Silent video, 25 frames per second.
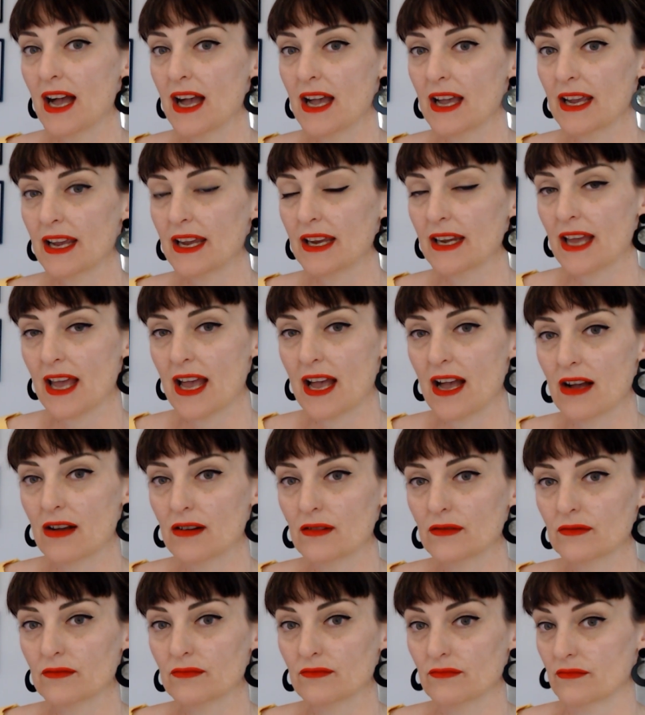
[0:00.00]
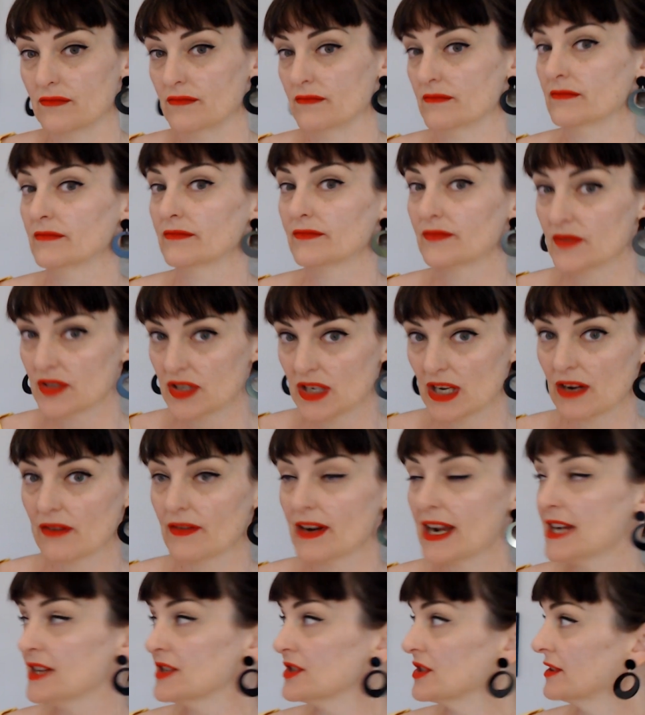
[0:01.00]
in our
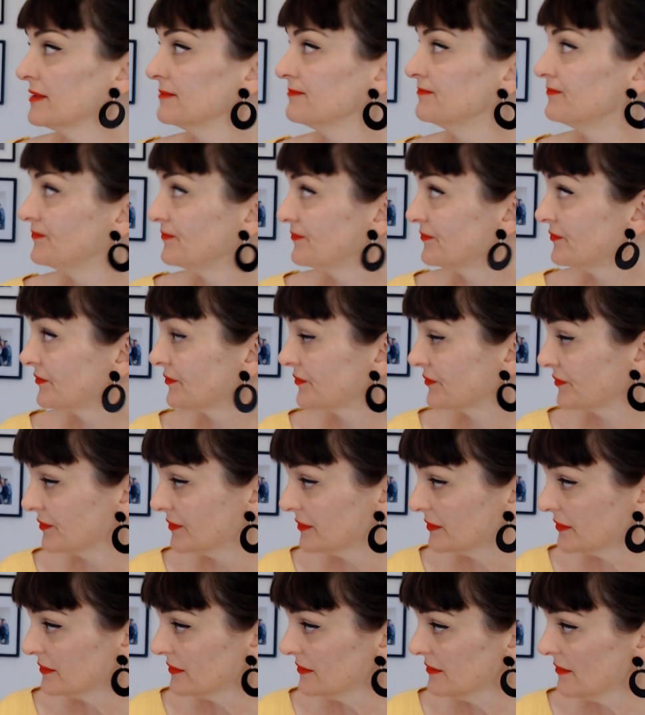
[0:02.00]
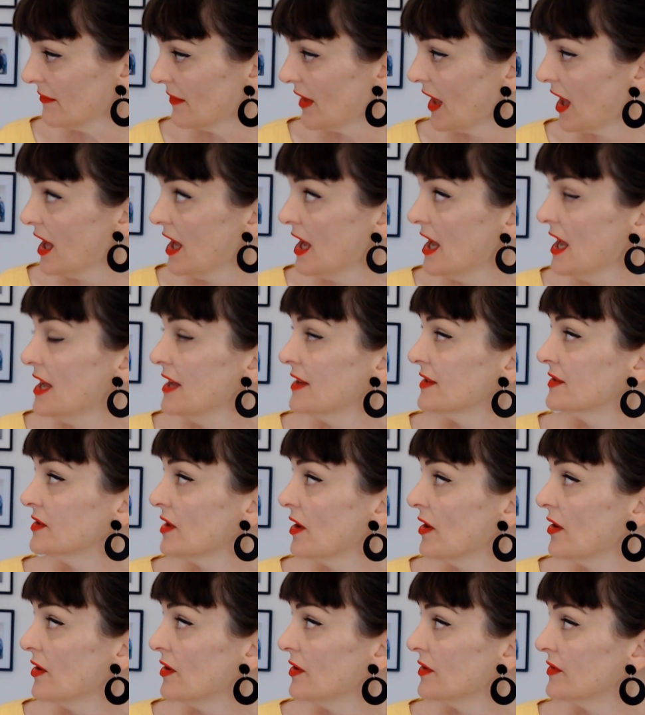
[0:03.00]
generation.
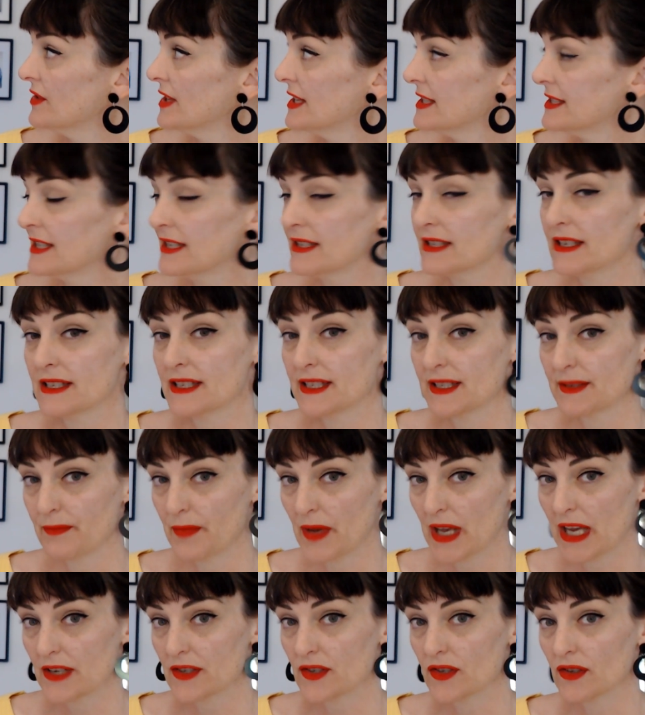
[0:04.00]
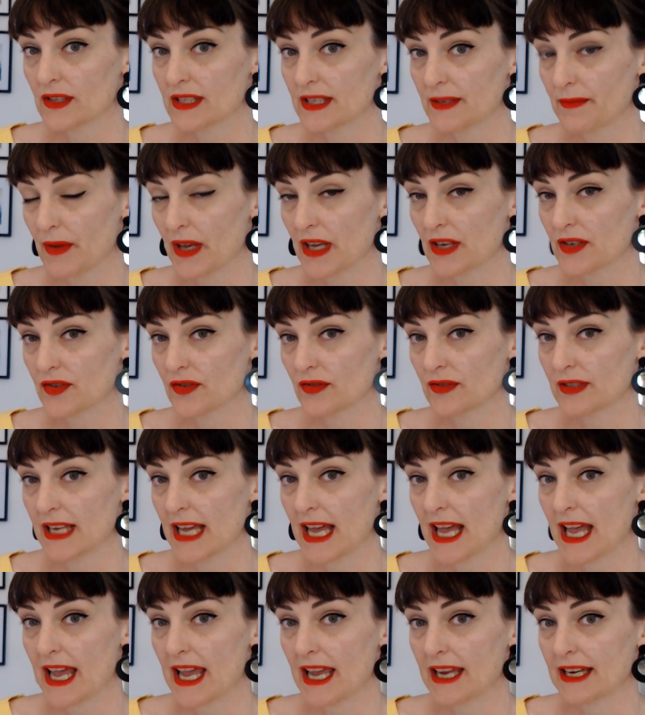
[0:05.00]
So this is a special, special
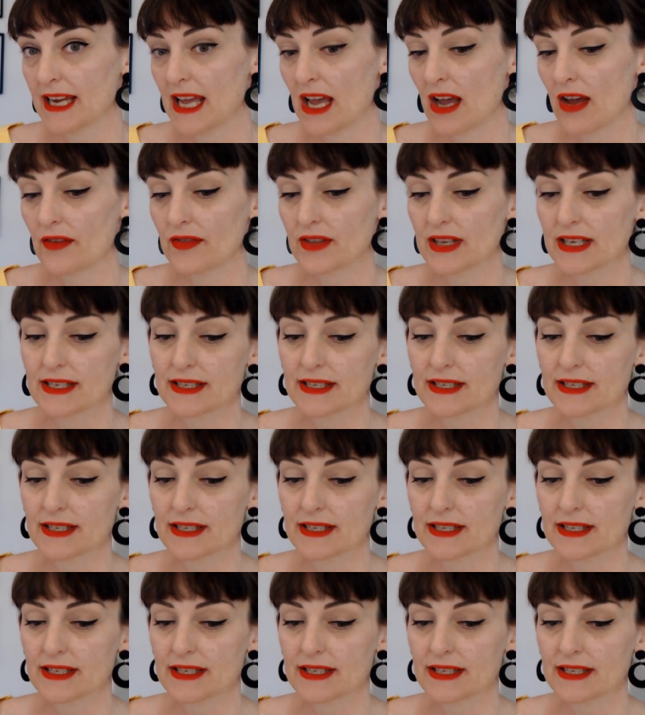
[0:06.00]
day. Now this